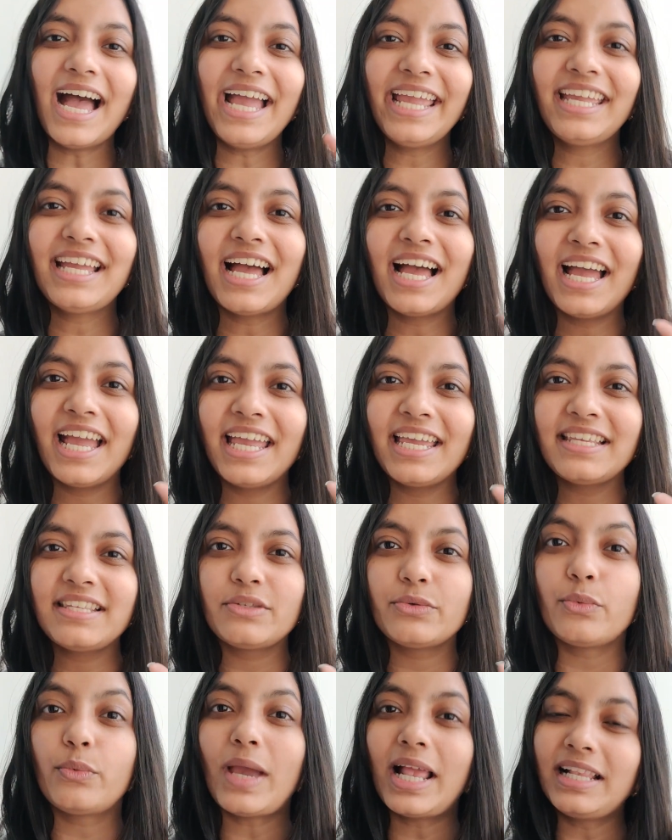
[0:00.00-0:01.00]
hi
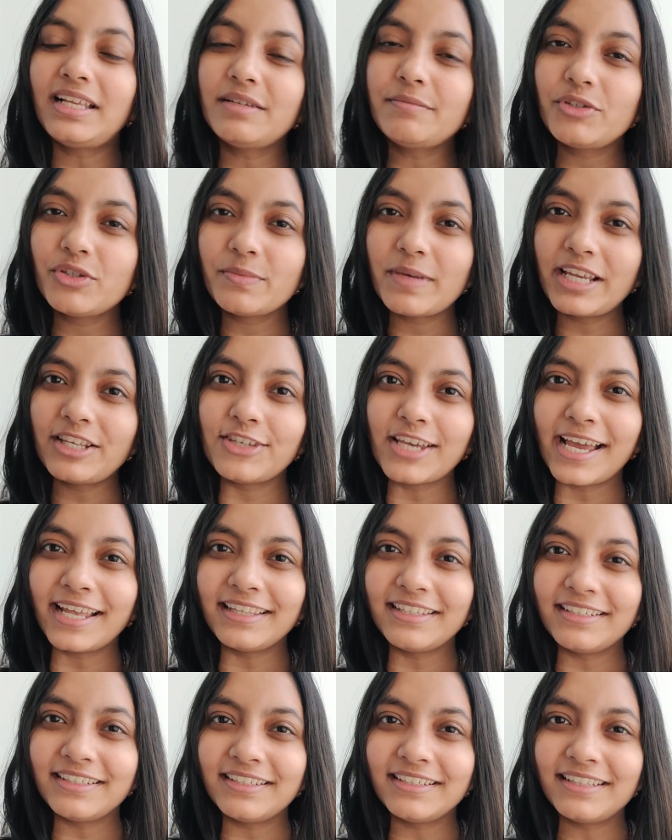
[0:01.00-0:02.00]
guys welcome to my
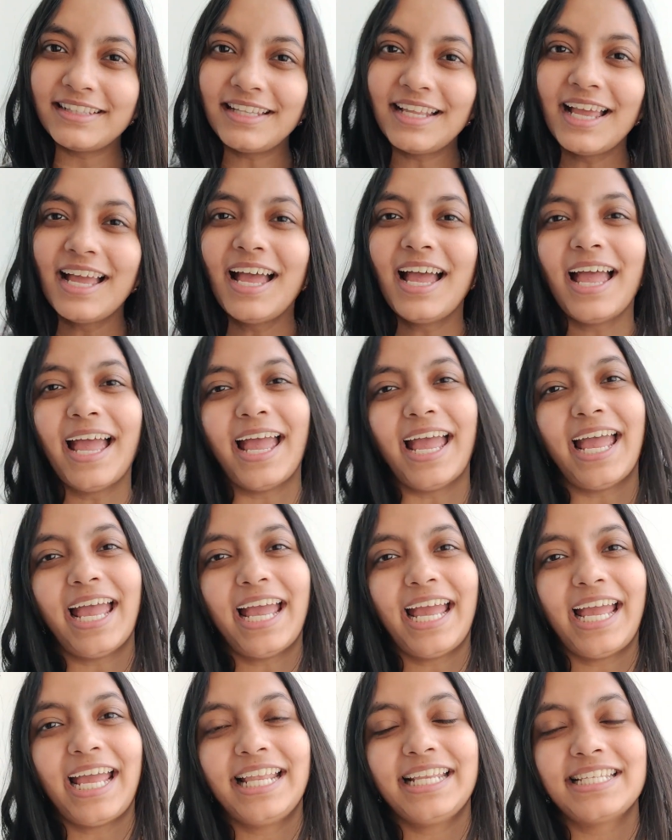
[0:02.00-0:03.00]
channel
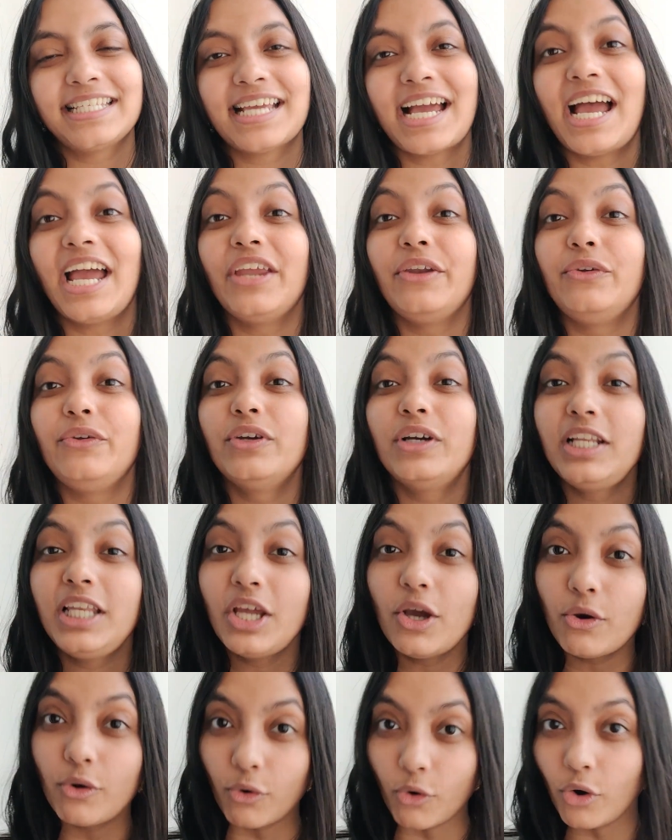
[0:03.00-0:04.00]
and i
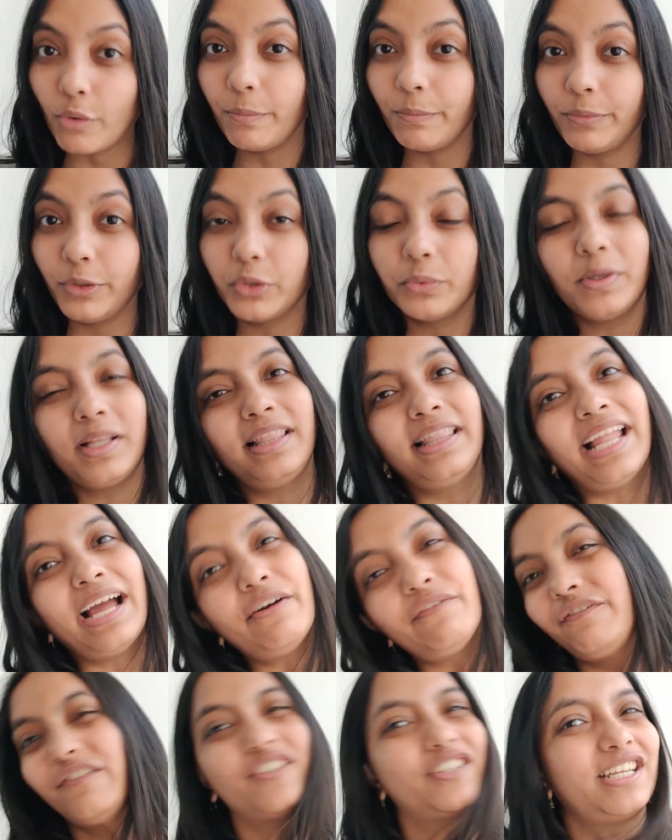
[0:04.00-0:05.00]
really hope you will
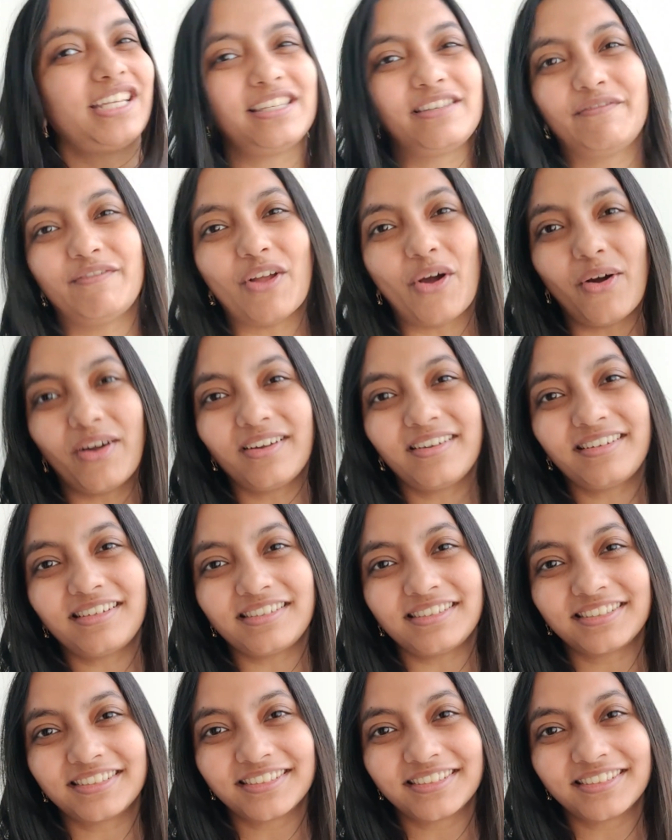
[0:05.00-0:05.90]
love today's vlog